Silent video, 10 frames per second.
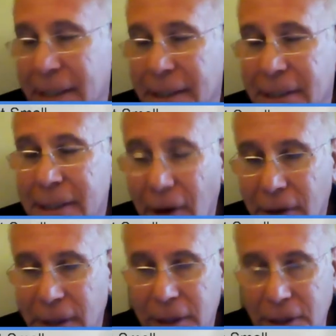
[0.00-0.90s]

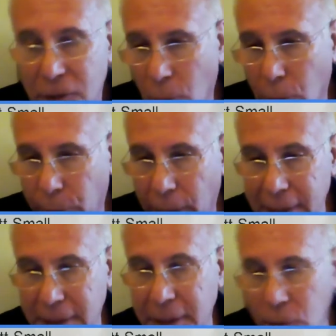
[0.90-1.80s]
started this whole
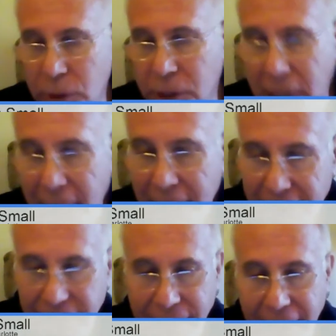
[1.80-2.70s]
process was
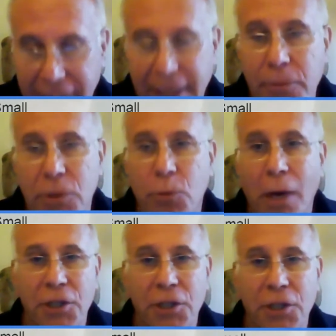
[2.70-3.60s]
the fact that he was
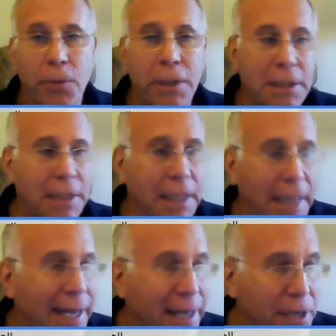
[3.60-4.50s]
watching what
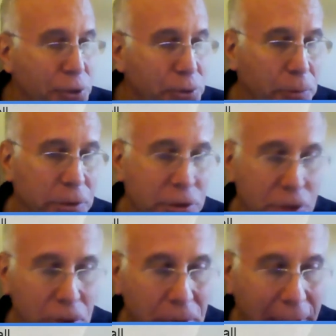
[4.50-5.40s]
AK Jr. was
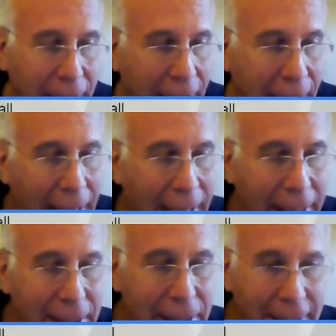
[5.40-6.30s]
doing,
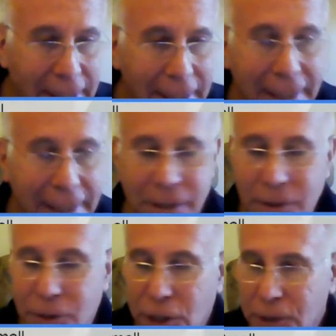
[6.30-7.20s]
and he
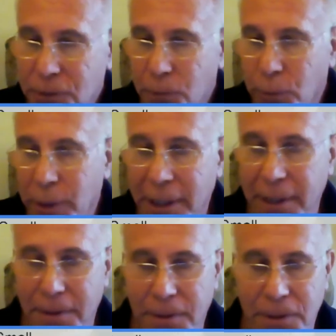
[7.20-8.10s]
just really
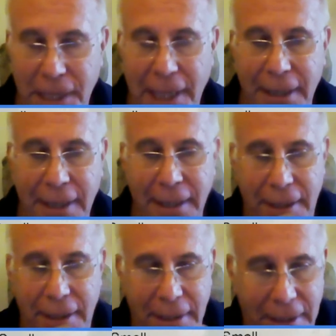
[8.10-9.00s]
said that,
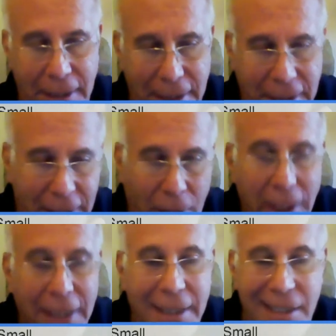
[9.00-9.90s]
you know,
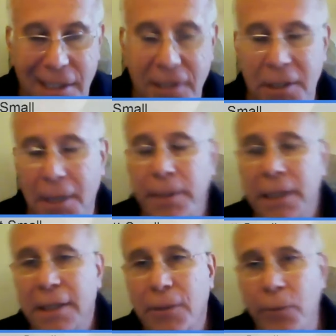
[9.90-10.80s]
this is something
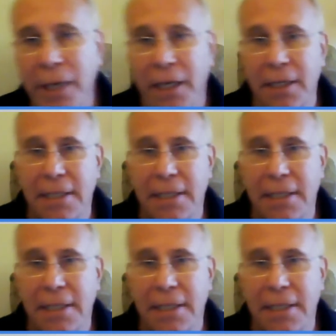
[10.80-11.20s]
that we can